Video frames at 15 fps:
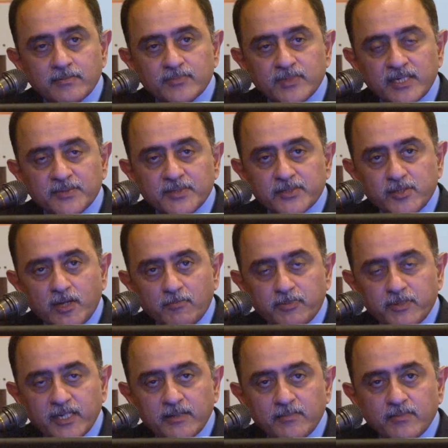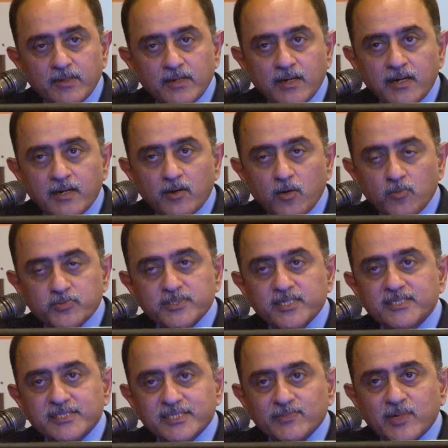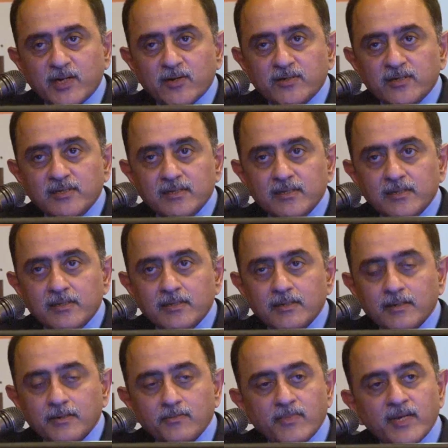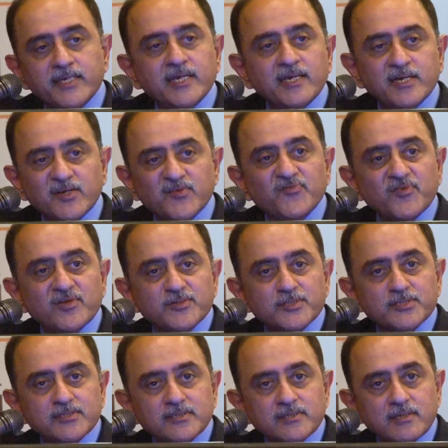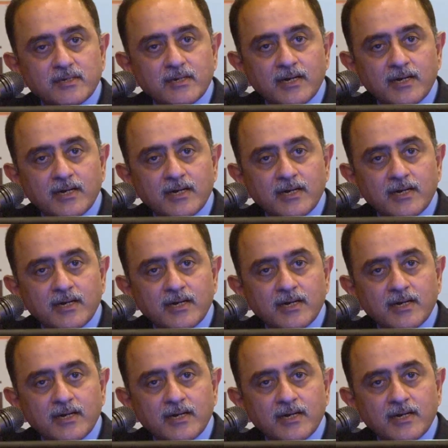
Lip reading: me and the top team are obsessed about making a difference.